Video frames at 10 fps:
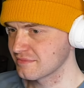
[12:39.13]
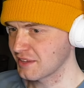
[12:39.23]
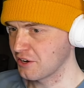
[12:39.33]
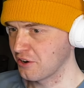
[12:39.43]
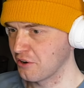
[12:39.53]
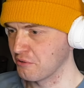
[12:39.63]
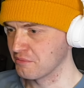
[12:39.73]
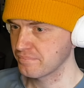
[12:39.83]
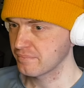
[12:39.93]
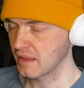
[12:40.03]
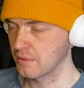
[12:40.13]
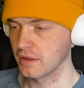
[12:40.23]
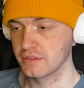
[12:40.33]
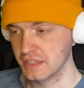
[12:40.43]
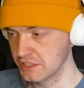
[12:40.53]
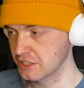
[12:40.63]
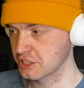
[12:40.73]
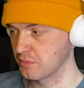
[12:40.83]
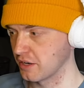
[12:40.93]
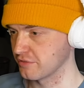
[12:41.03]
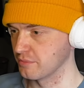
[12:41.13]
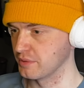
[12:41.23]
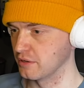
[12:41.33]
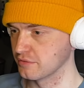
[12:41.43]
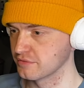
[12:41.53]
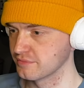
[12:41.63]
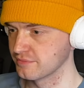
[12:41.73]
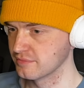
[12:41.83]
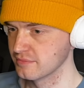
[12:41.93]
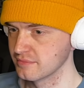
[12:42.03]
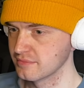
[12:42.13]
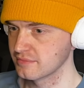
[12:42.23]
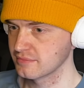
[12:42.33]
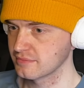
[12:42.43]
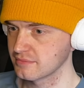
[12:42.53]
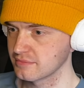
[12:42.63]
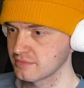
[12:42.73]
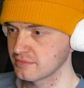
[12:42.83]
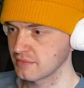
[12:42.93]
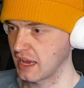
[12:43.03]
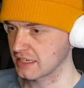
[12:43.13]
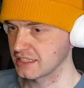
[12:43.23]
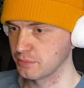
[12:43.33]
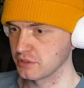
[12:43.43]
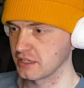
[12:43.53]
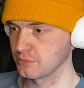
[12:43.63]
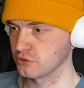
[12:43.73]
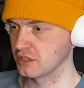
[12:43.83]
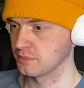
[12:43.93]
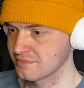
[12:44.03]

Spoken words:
Oh, now this is smart from Pilaf. Actually putting them to sleep.